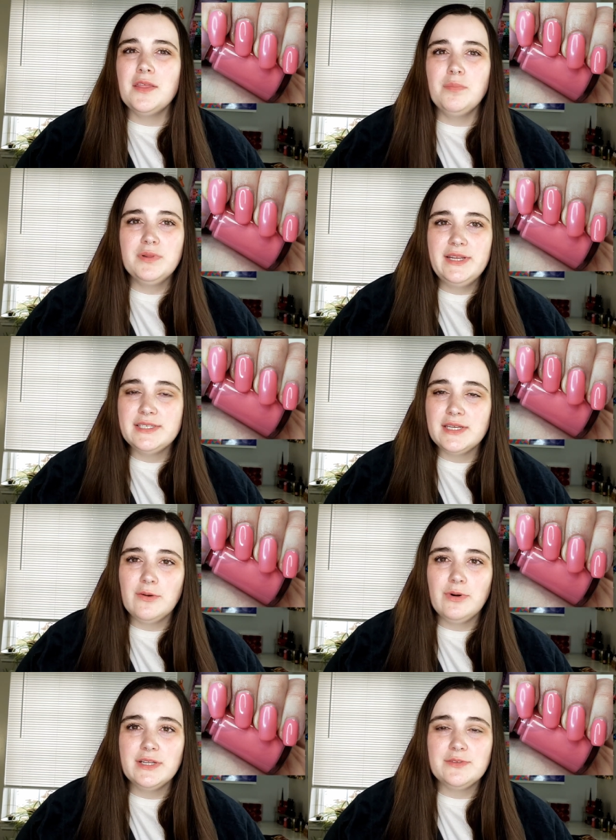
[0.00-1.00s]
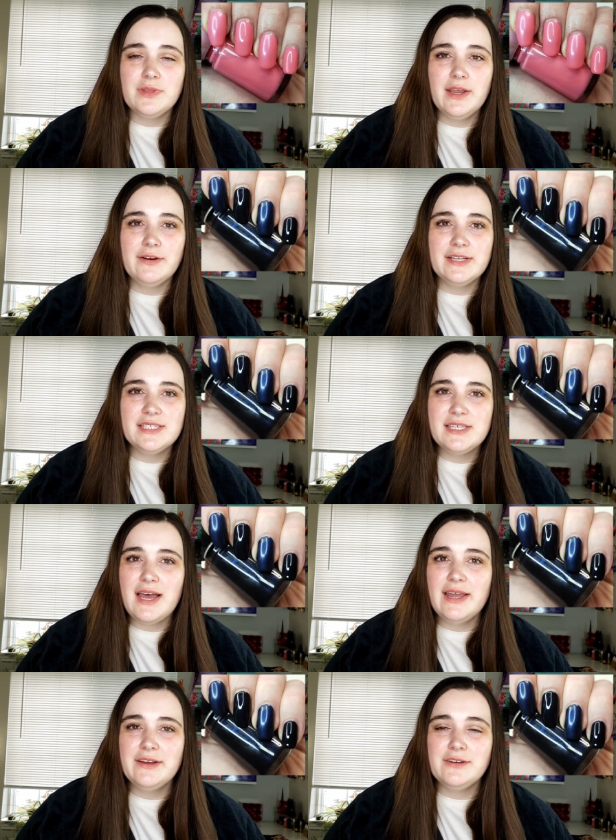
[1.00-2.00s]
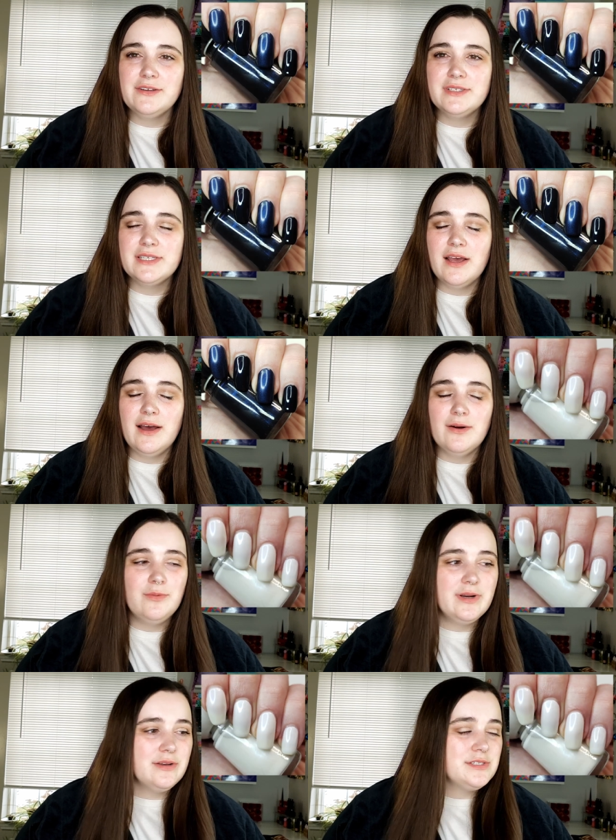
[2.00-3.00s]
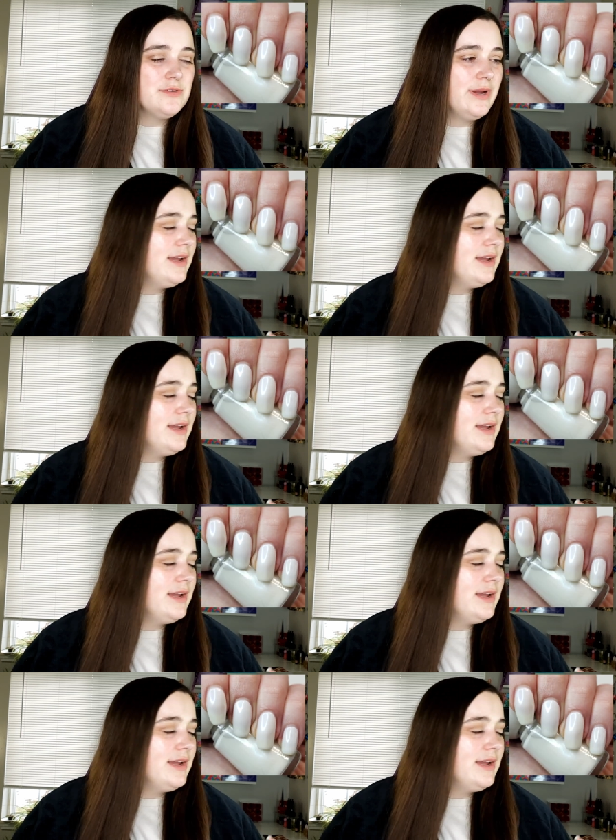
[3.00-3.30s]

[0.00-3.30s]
the pleasing ones with Harry Styles. Uh, what else do I